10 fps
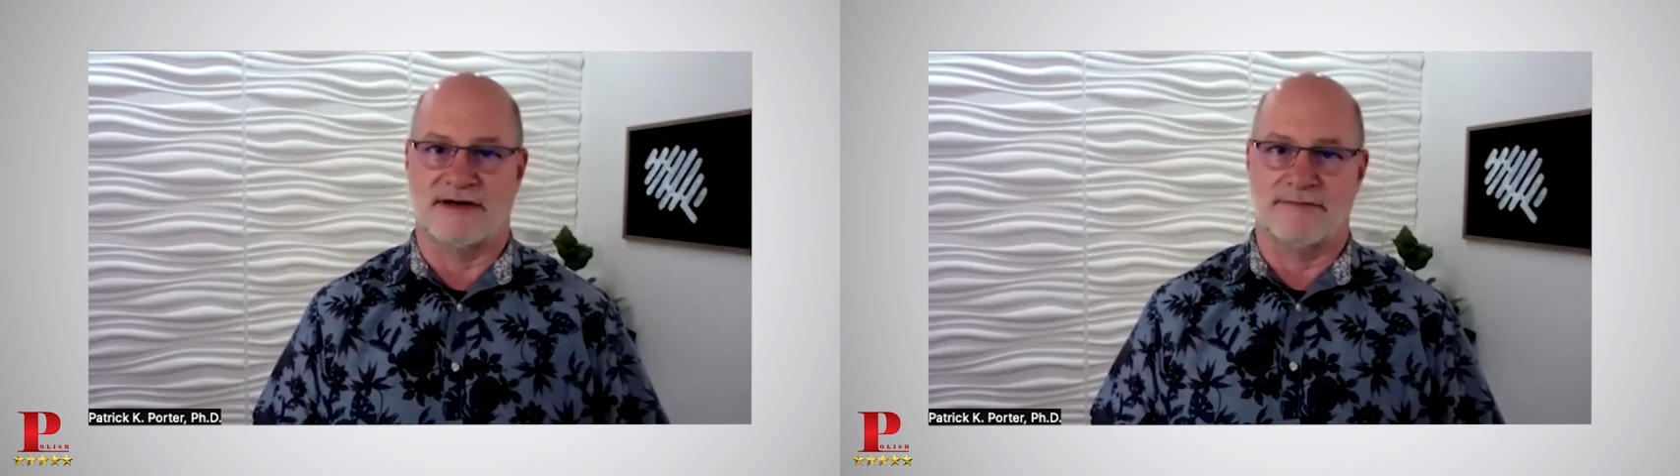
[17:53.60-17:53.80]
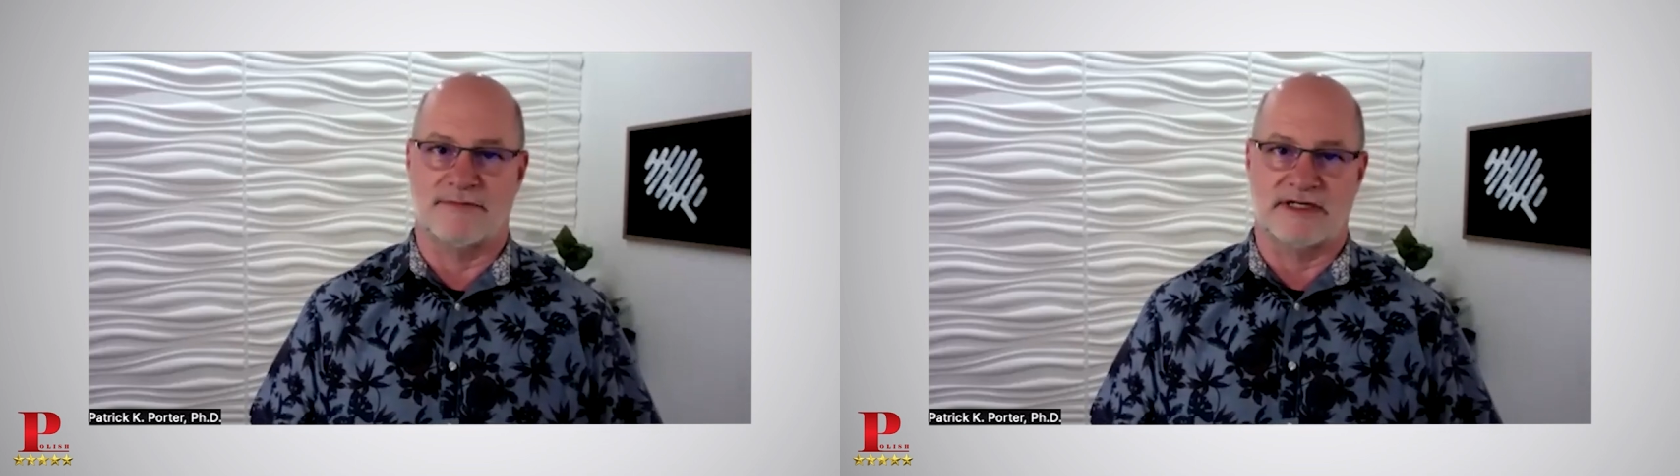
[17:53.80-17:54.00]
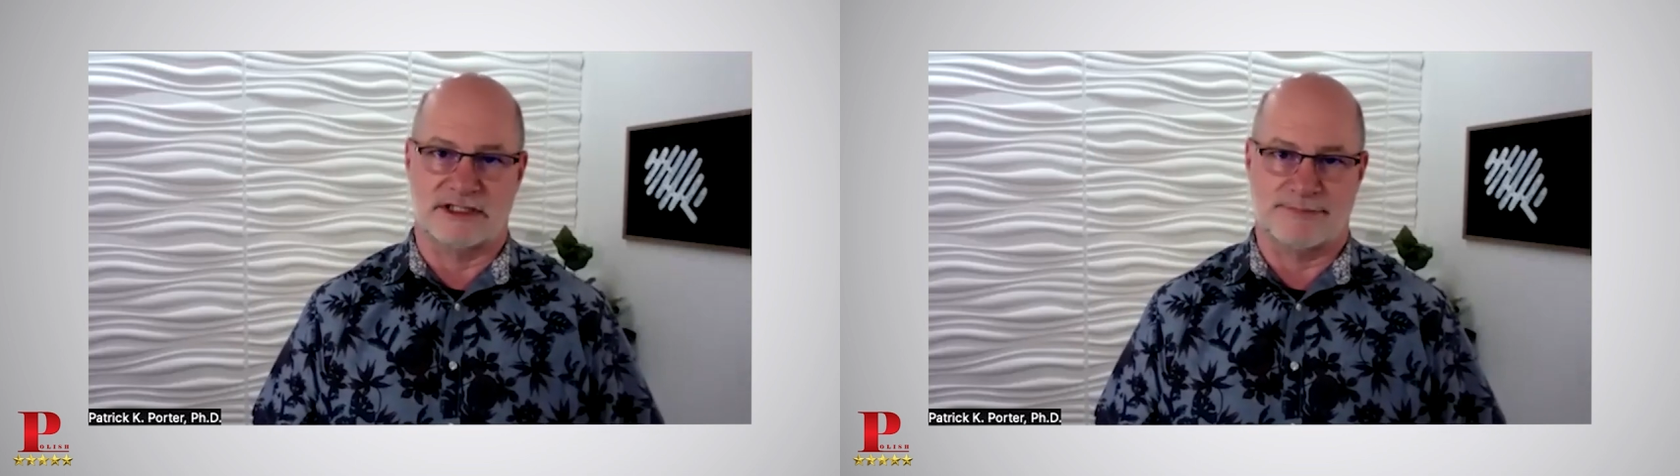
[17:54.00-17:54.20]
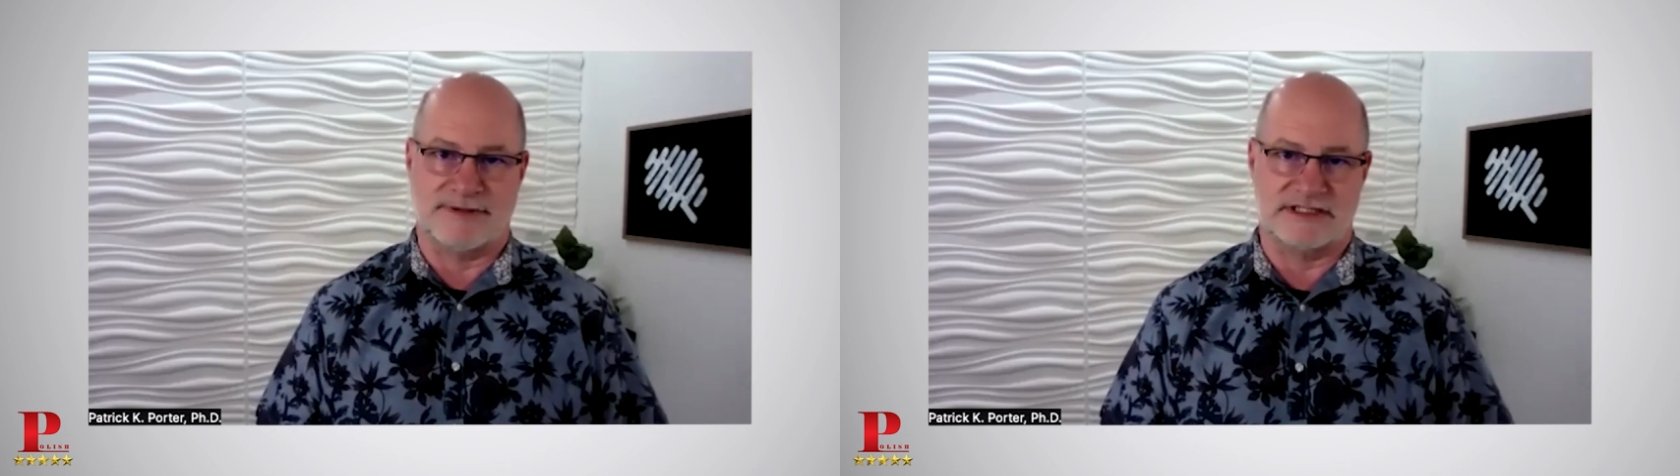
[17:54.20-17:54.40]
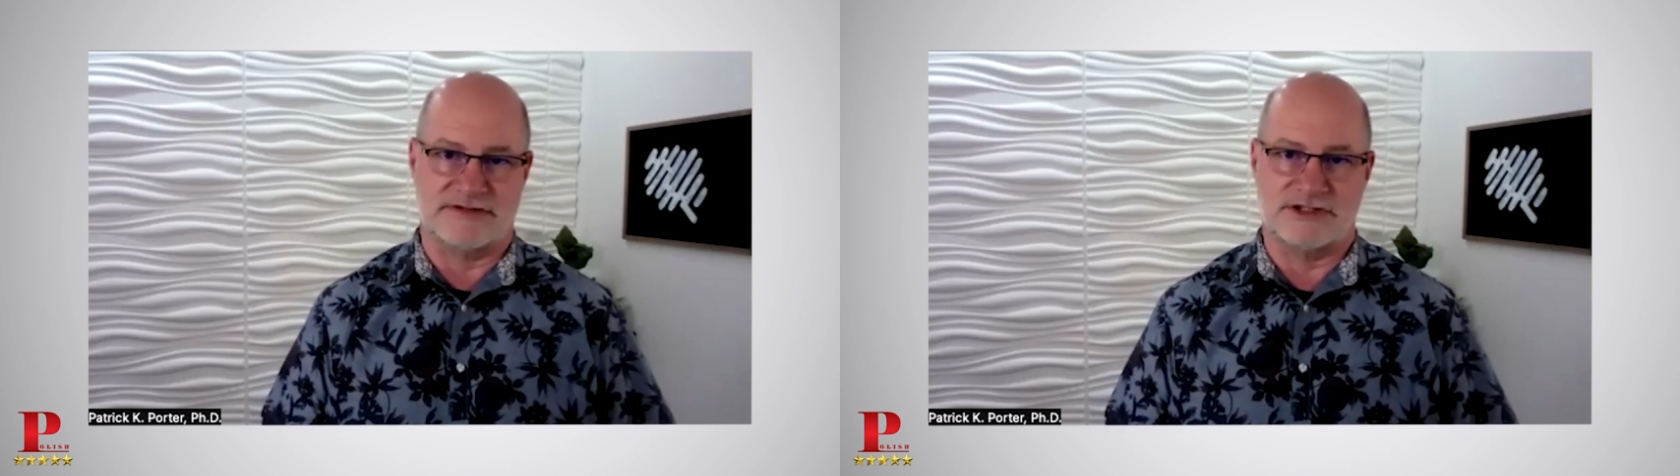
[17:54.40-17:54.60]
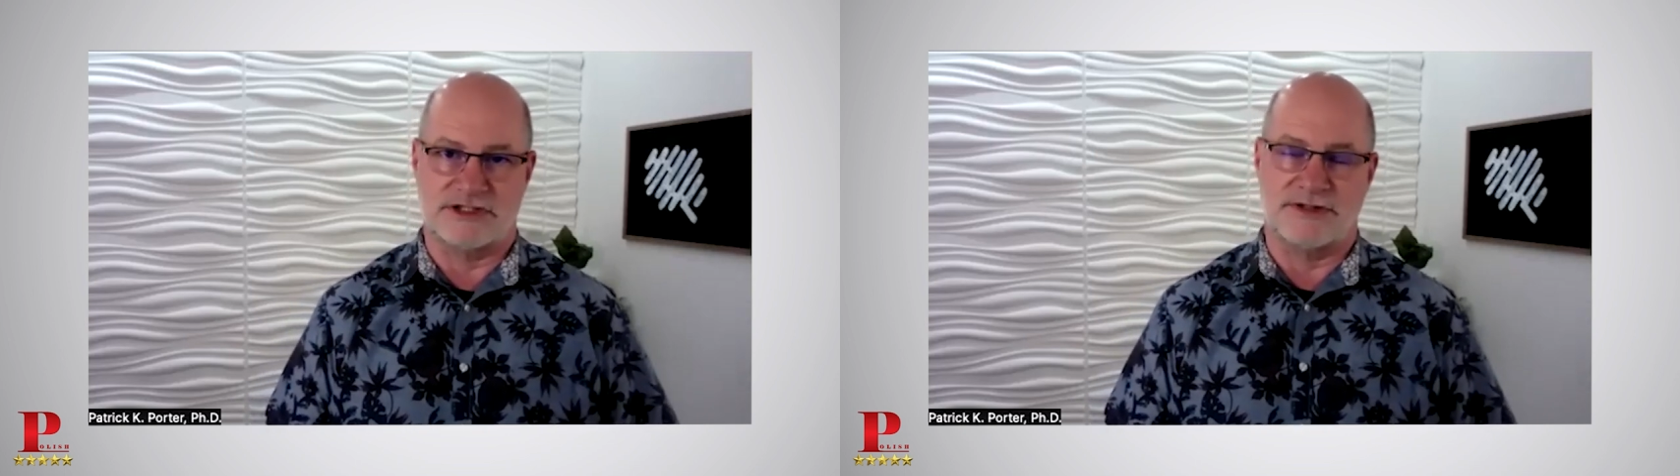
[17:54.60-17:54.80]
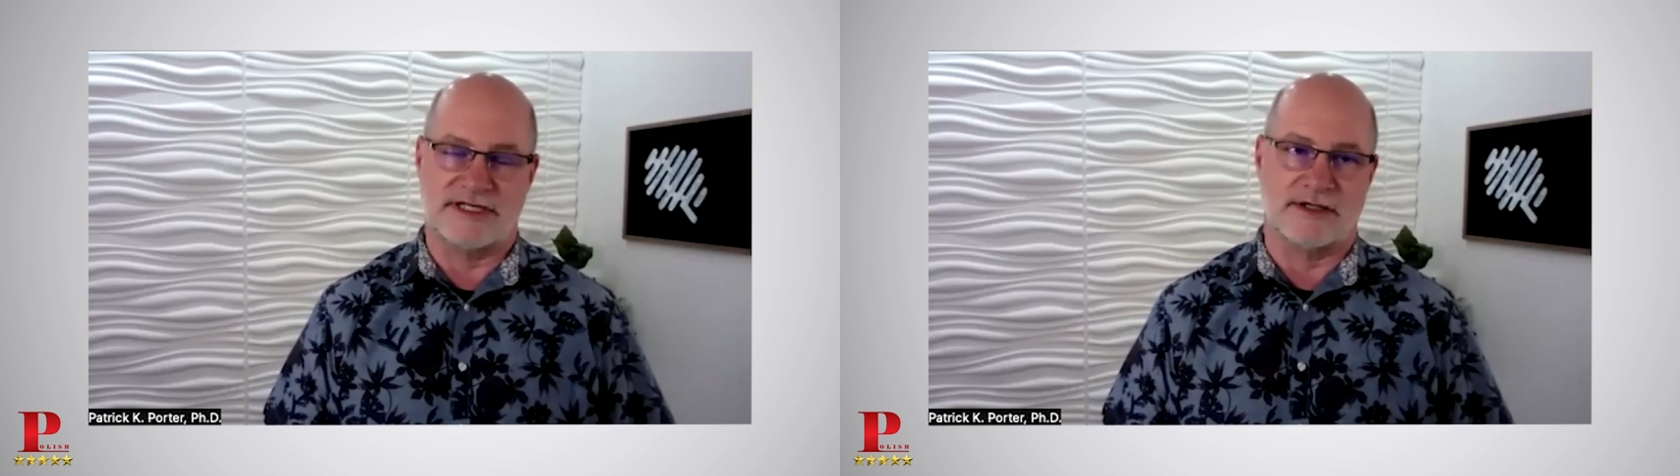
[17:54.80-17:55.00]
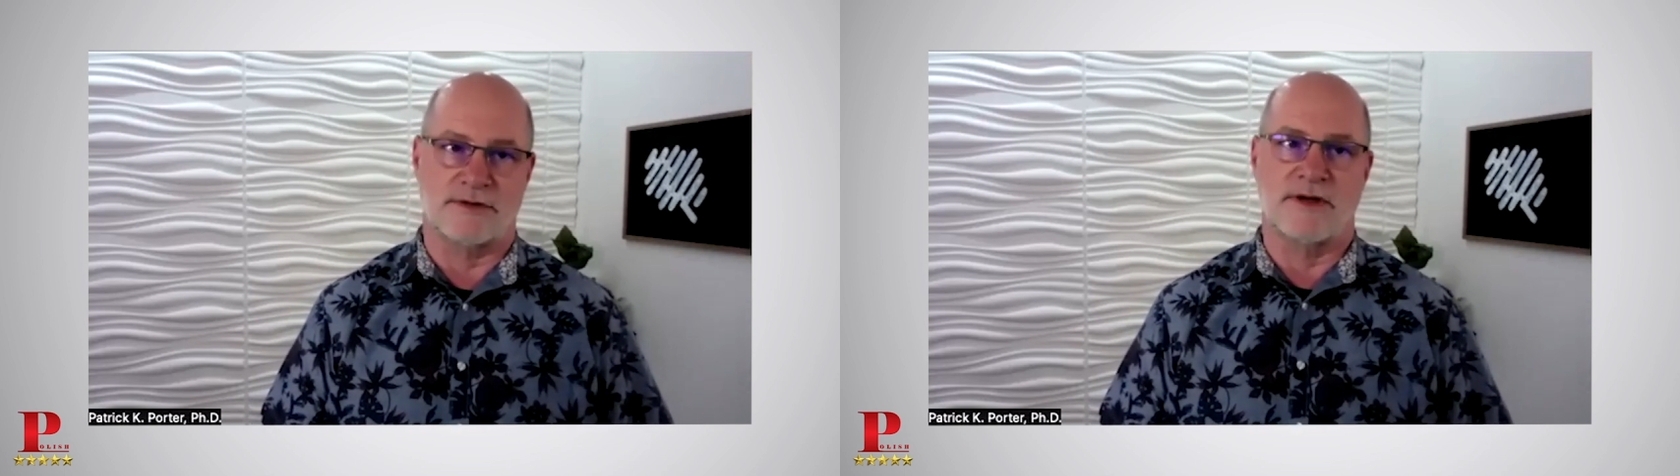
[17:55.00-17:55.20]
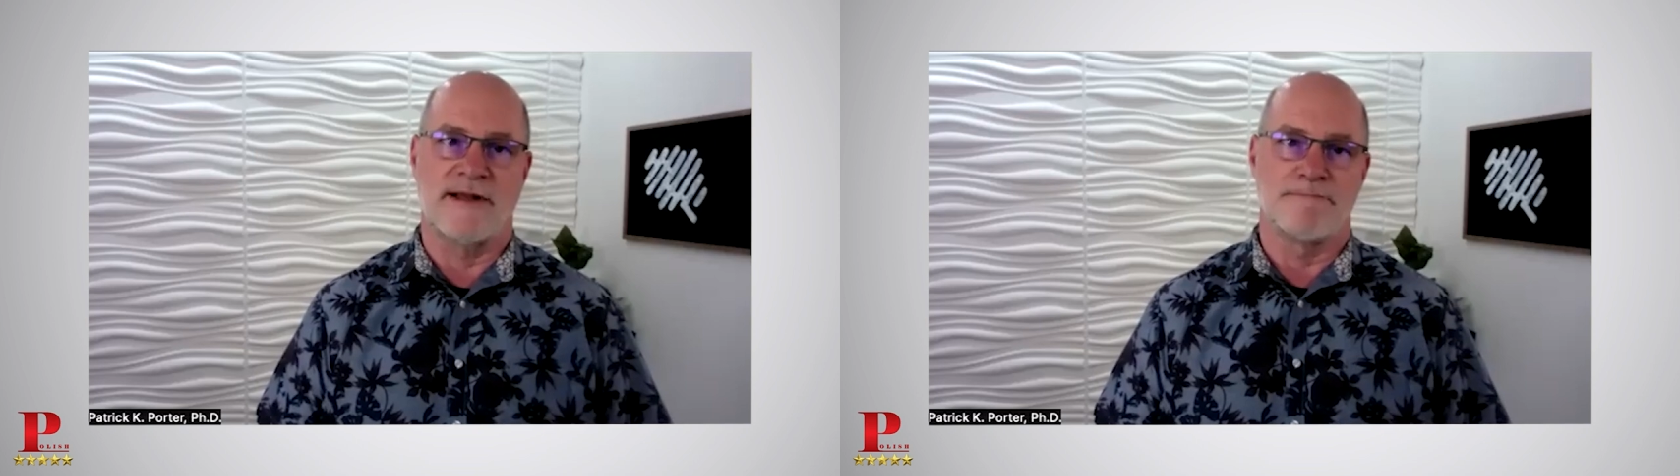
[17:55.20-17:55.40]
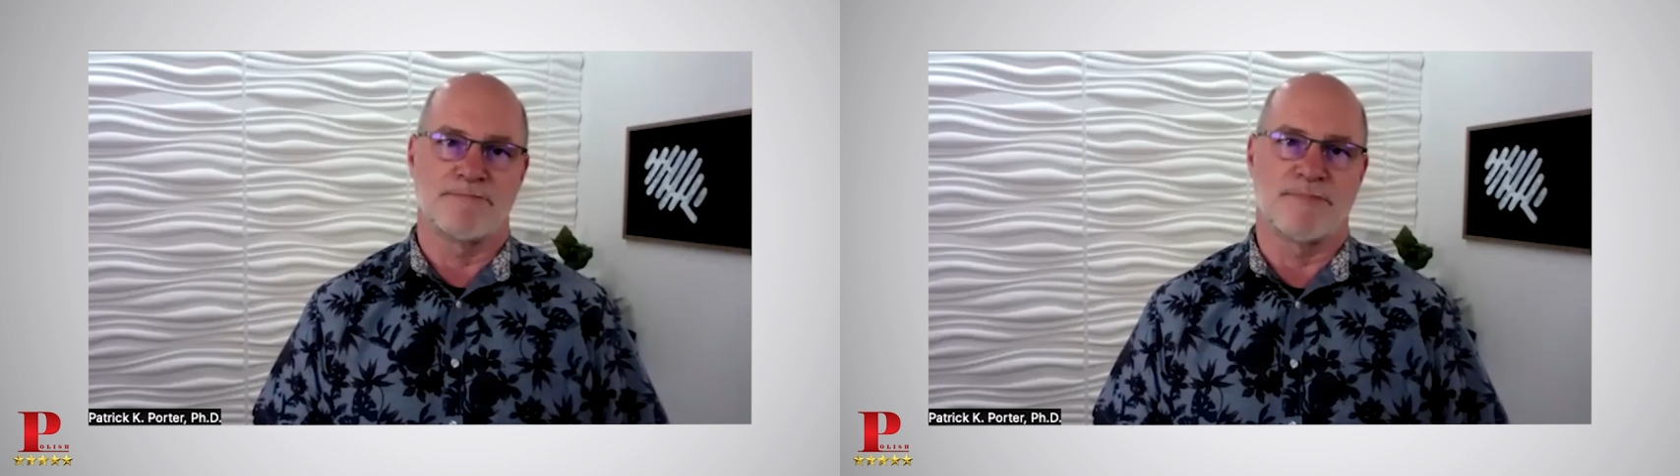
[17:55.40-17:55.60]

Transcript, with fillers: a an expensive studio